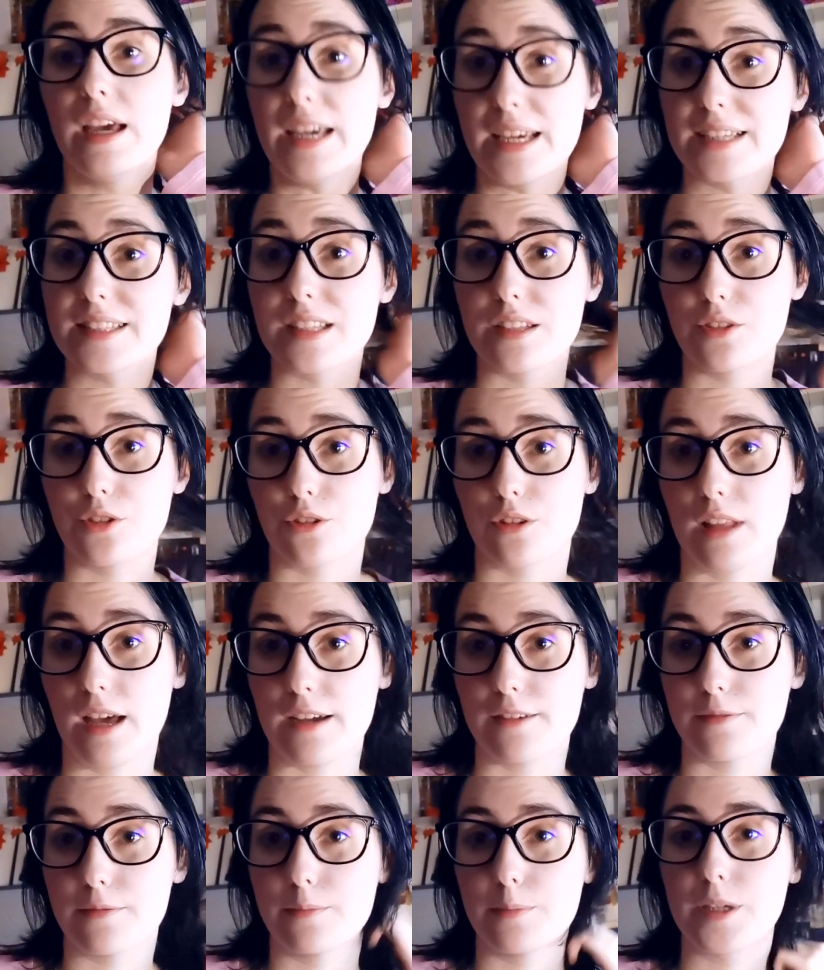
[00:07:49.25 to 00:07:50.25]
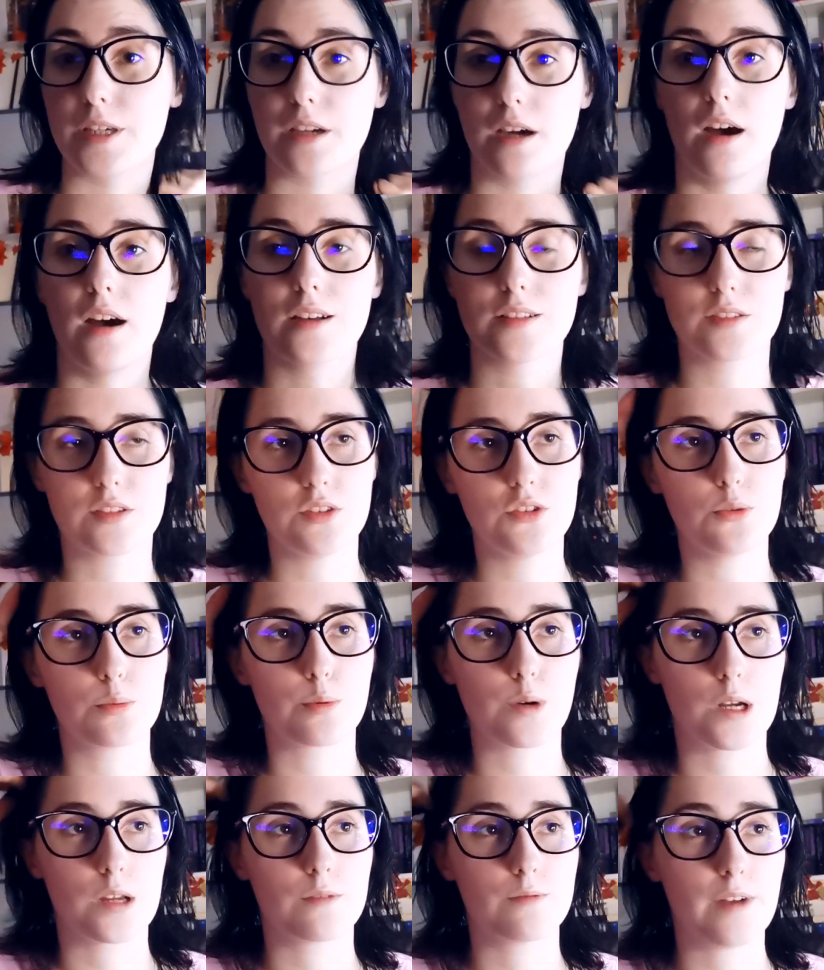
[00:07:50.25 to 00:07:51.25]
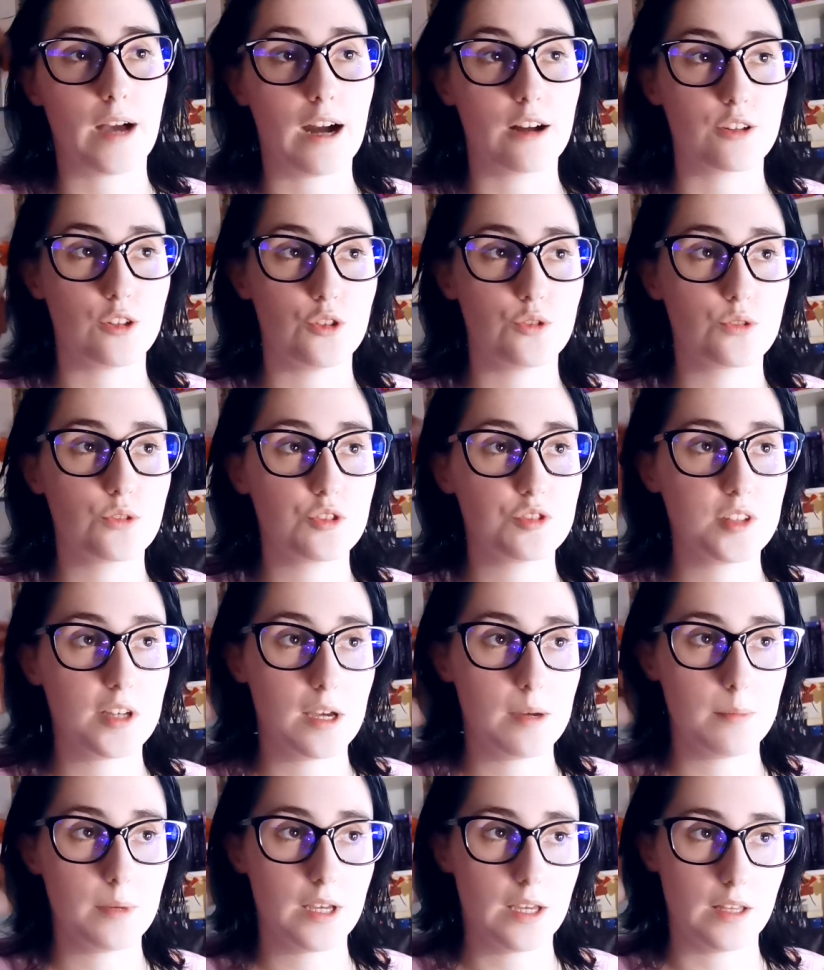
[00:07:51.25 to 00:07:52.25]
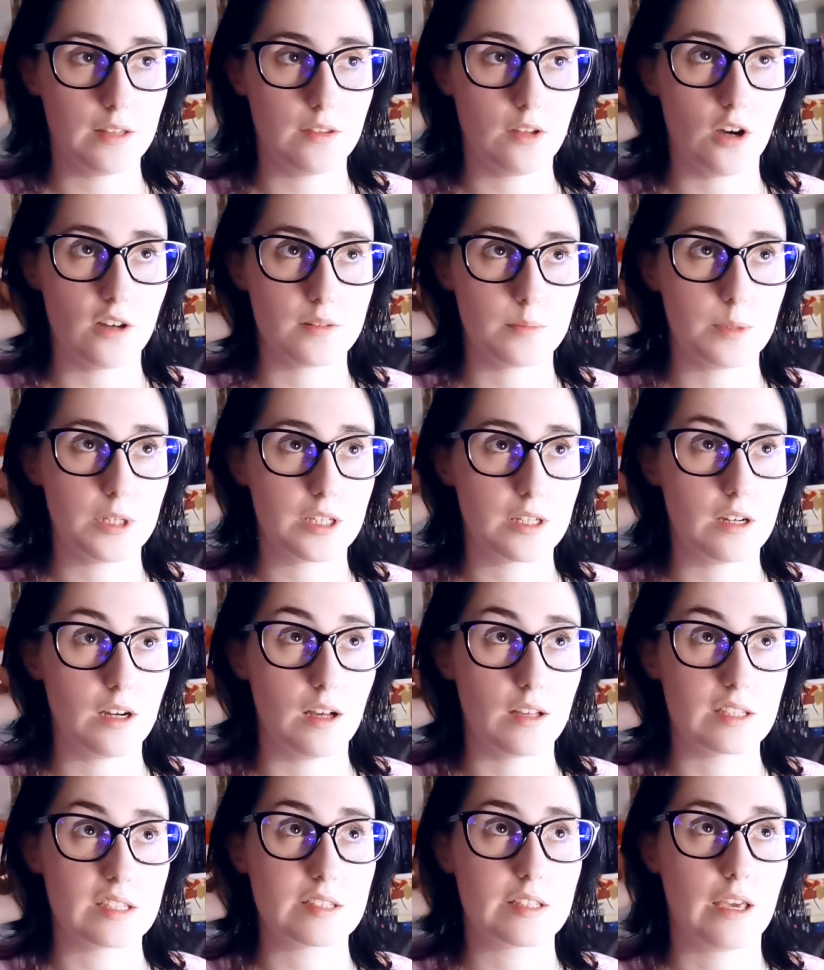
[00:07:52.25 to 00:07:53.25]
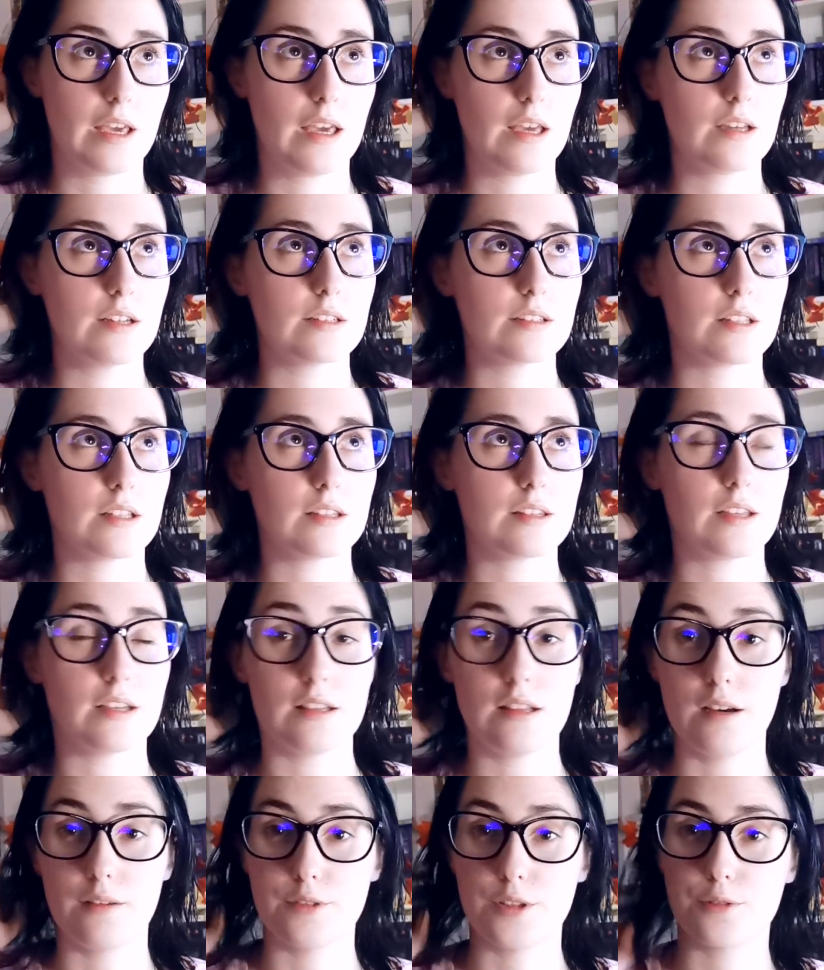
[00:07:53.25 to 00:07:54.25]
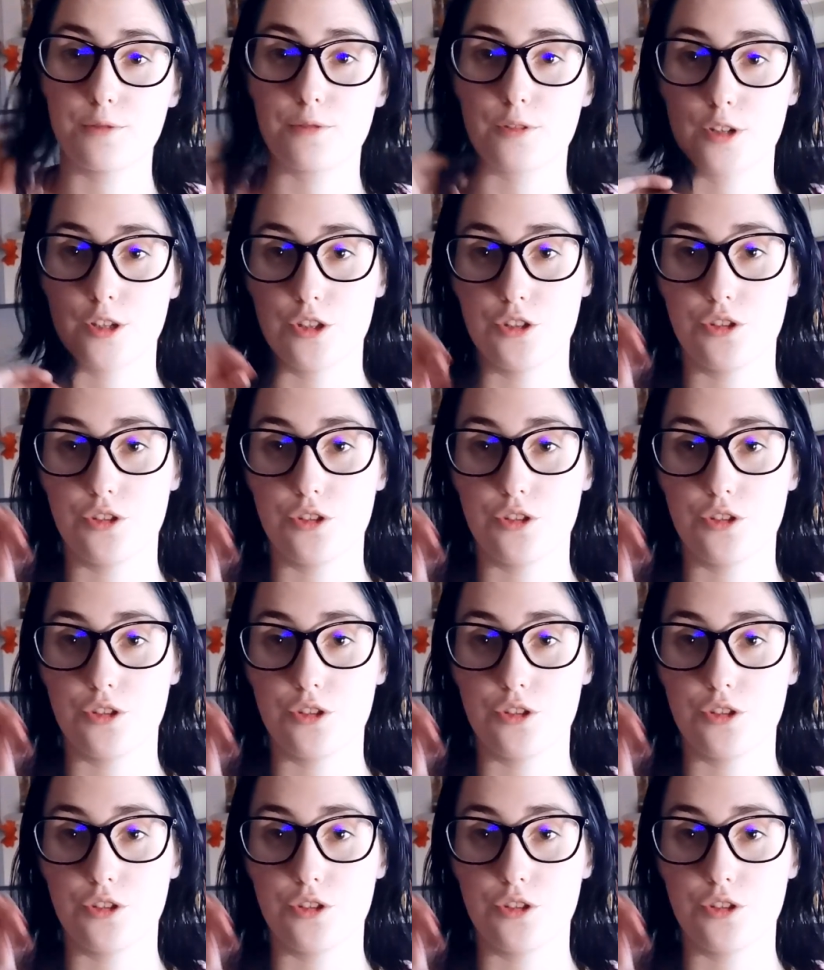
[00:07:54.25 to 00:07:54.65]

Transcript: is in your life because you bring value to them, and not because they love you for